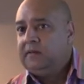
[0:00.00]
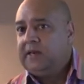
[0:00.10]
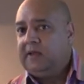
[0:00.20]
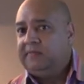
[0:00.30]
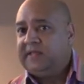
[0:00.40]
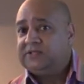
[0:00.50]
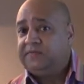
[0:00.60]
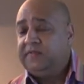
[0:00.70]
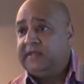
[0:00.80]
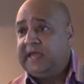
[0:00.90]
Now, that's
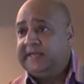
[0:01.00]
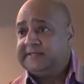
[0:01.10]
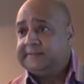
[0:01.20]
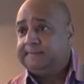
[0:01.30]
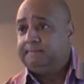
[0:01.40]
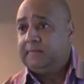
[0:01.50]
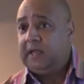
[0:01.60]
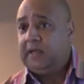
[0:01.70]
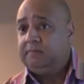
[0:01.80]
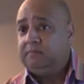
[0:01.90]
often the case.
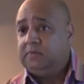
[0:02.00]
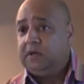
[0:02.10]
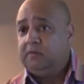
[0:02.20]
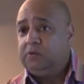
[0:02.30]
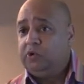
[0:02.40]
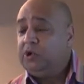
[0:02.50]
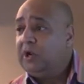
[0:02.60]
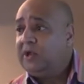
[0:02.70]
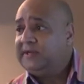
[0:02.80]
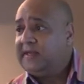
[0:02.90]
Or you'll
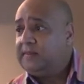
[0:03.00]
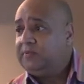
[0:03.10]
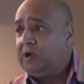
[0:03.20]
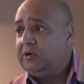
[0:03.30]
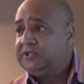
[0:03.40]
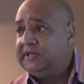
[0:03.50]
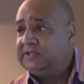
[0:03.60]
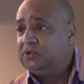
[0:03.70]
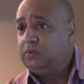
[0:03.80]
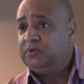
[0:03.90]
low down the priority
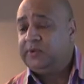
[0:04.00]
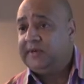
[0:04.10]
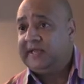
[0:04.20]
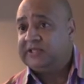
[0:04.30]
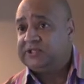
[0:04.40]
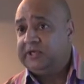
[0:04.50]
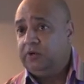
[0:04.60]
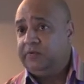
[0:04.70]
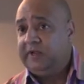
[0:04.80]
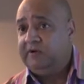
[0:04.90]
list, or we'll do it next year
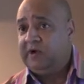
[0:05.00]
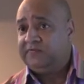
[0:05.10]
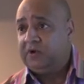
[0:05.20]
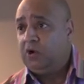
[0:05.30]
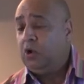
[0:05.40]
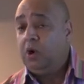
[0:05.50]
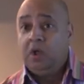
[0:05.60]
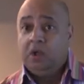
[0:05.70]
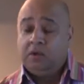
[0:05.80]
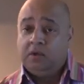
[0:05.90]
or the year after, or
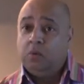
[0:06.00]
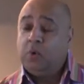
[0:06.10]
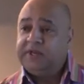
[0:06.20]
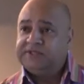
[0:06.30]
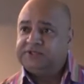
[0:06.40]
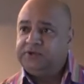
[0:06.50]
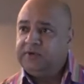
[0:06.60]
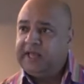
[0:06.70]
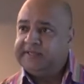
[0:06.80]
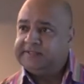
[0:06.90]
when it's too
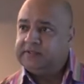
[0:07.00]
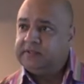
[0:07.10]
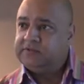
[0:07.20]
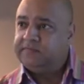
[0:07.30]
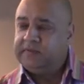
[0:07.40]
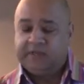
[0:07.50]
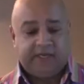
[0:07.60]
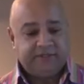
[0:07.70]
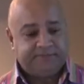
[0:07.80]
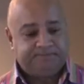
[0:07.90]
late is often the
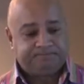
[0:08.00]
case.